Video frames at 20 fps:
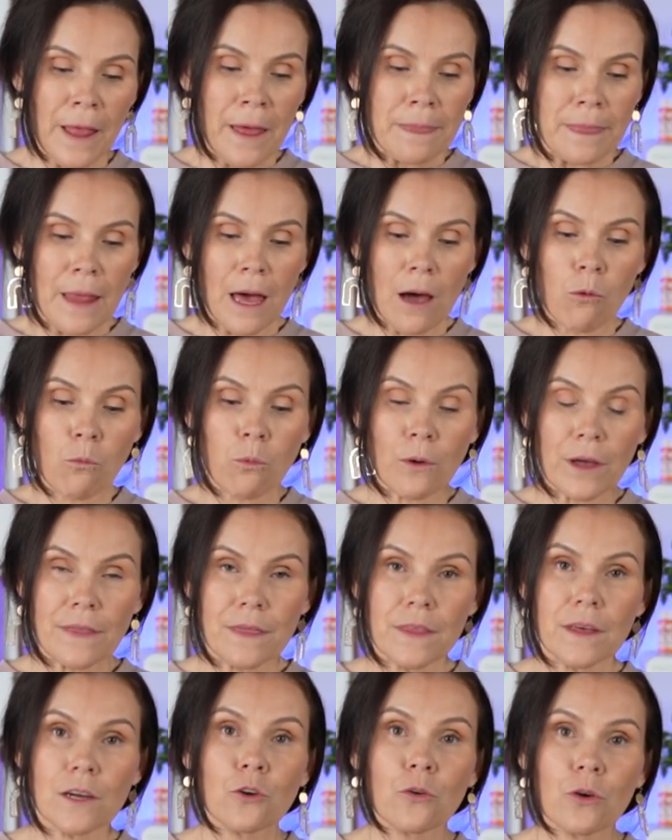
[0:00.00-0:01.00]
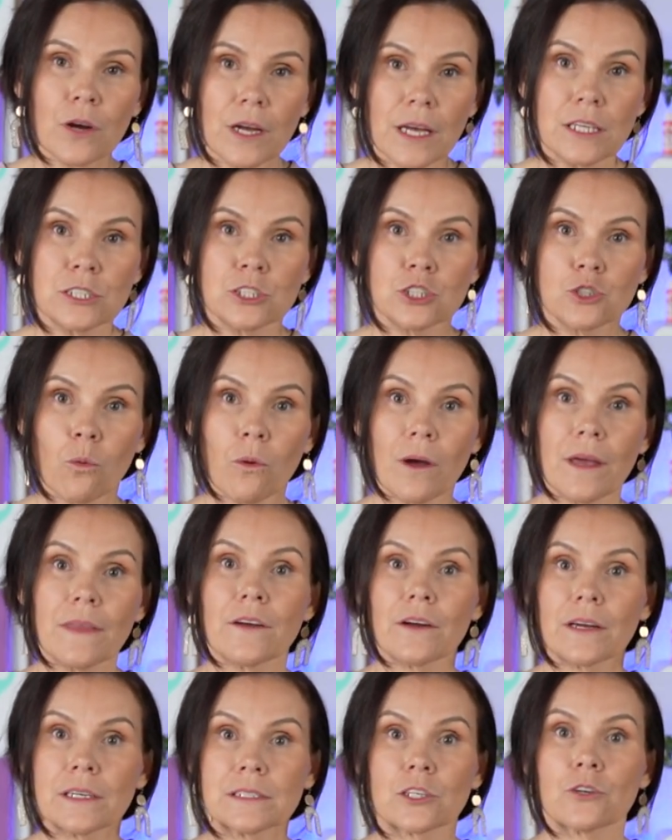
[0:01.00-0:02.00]
Now with the Cricut Joy,
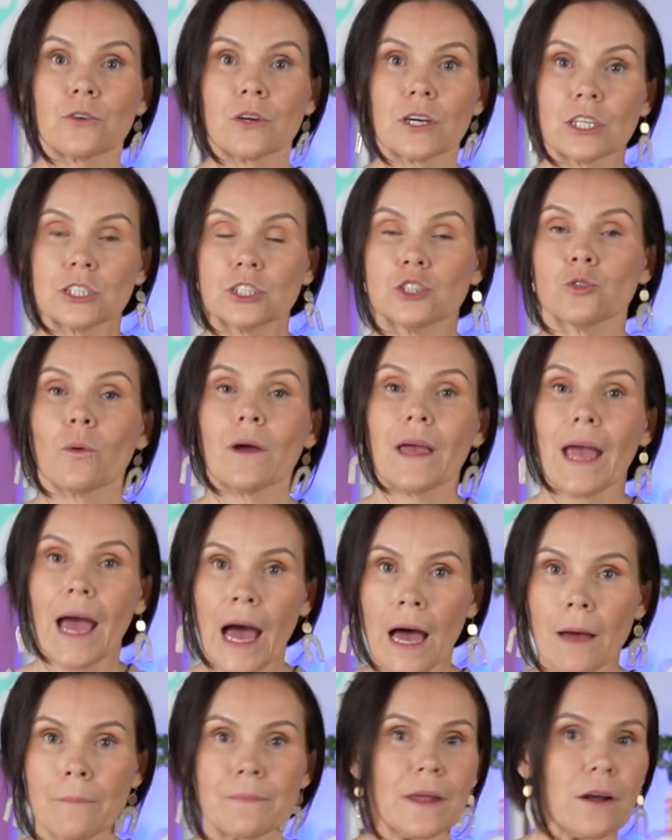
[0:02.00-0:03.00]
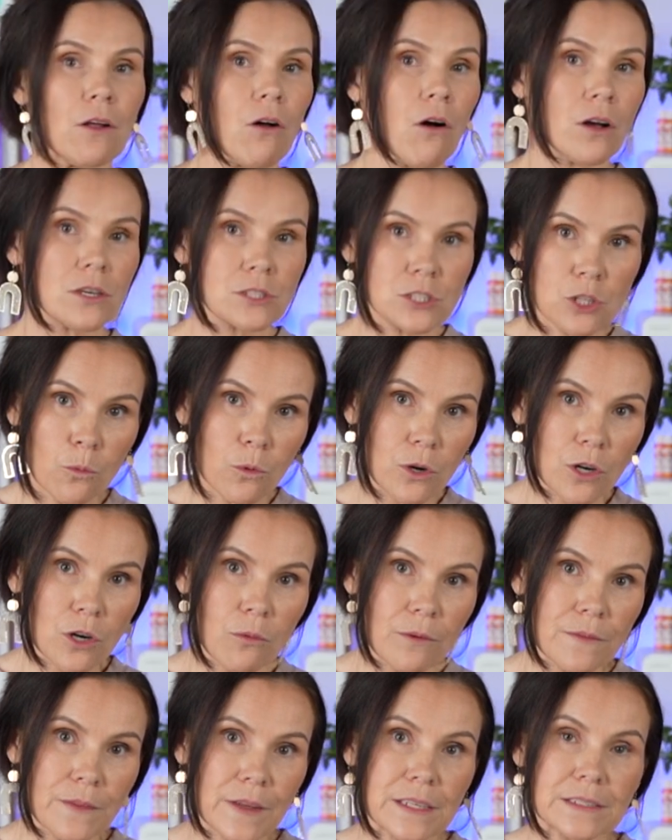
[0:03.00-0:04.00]
there is a Cricut Joy app that'll also work
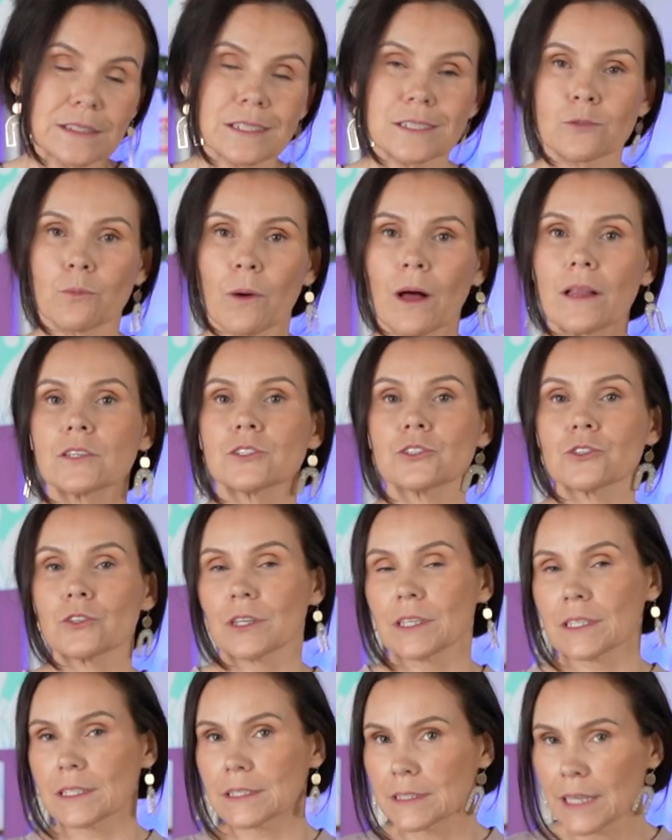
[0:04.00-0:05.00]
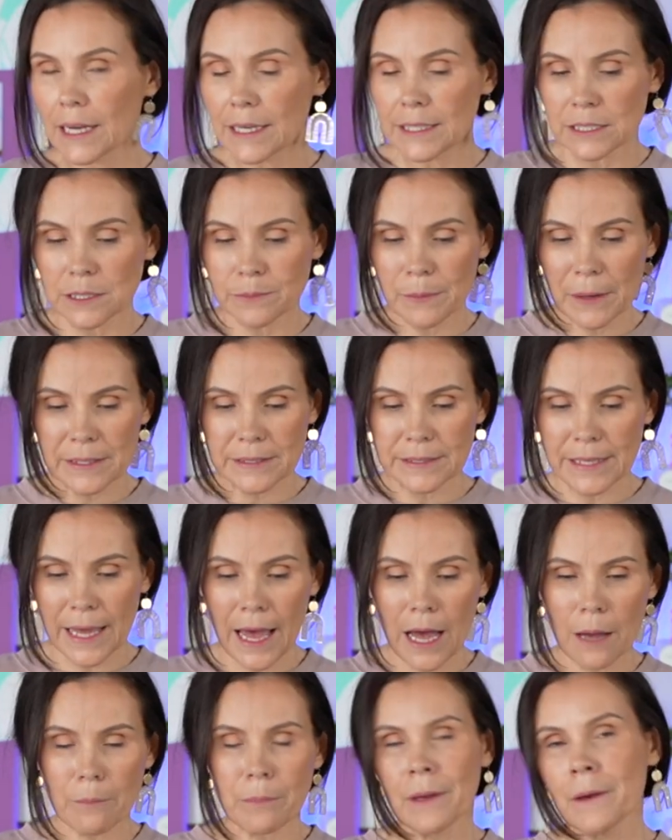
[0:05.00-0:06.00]
with this, as well as Cricut Design Space
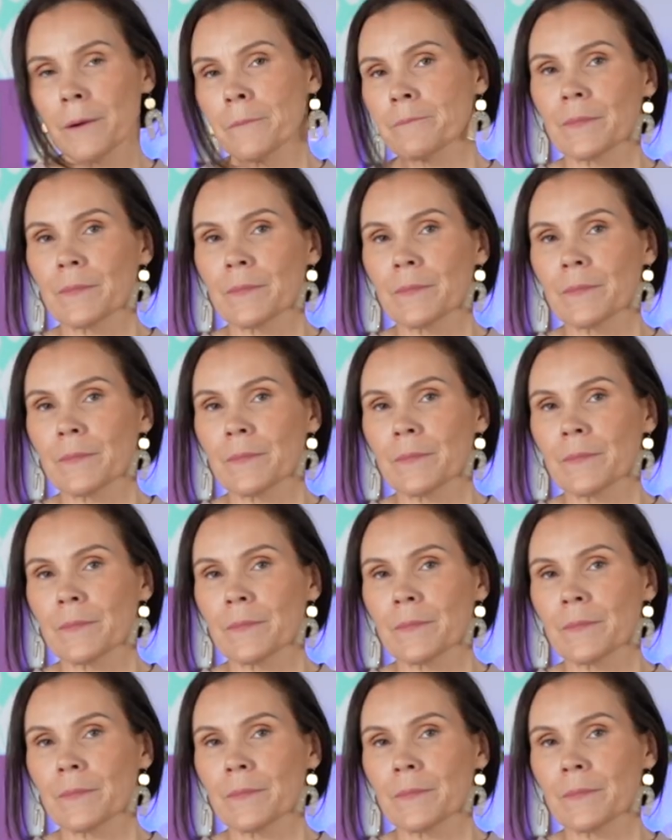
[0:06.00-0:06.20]
app.